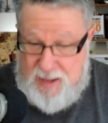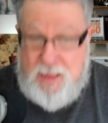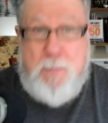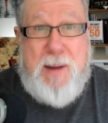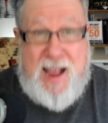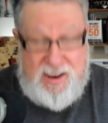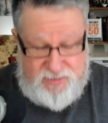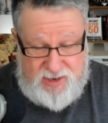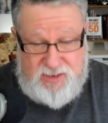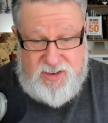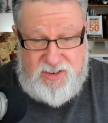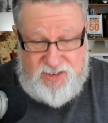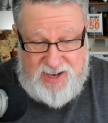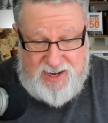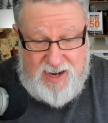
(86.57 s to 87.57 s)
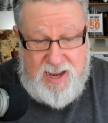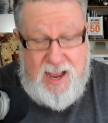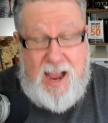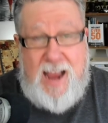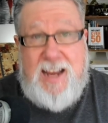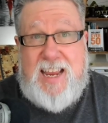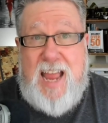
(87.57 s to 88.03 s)
the past, as I said,
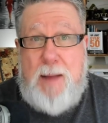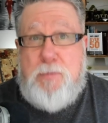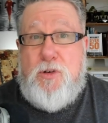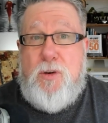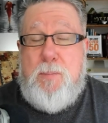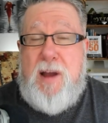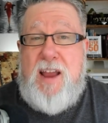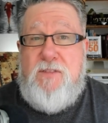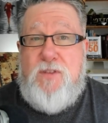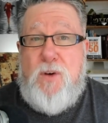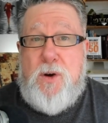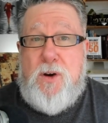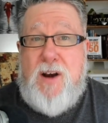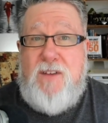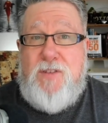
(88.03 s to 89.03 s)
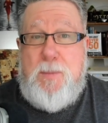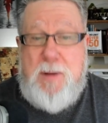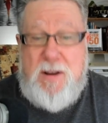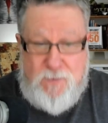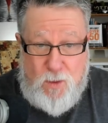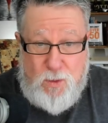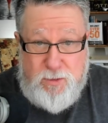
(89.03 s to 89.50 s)
I capture it by a photograph on my
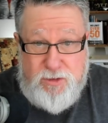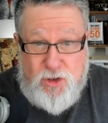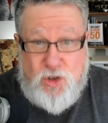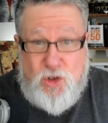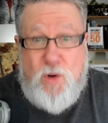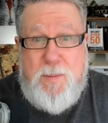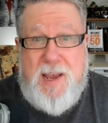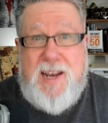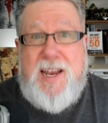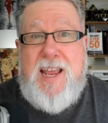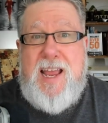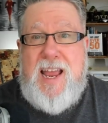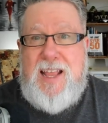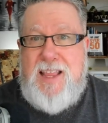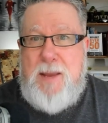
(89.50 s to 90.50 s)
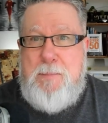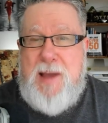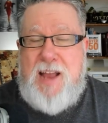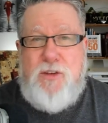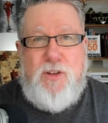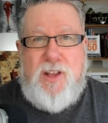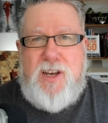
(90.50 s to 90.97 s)
phone, zoom in, and then
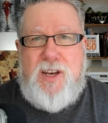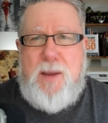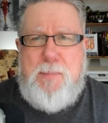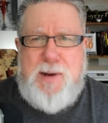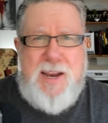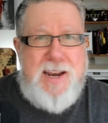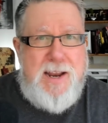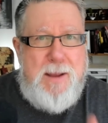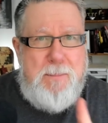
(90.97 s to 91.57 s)
manually type it in.